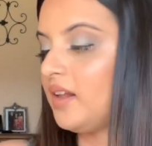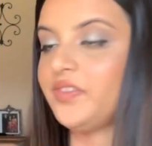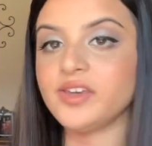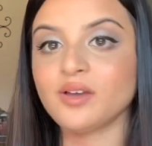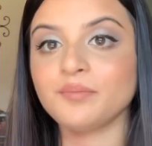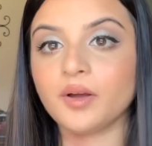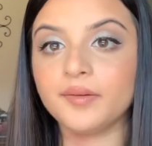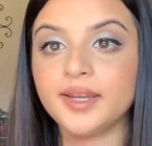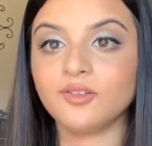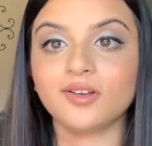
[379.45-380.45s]
the
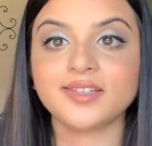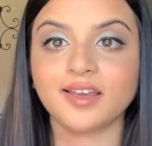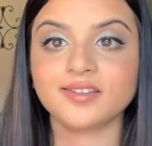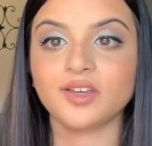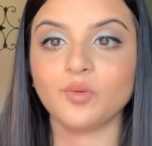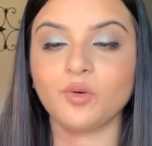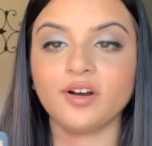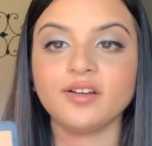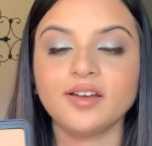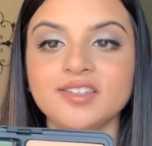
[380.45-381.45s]
component, it looks like it's gonna
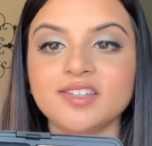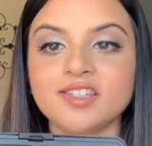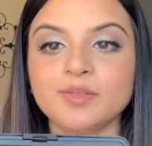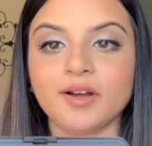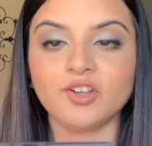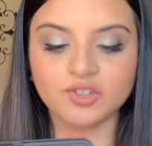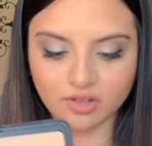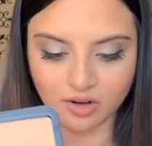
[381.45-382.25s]
work. This is a sponge.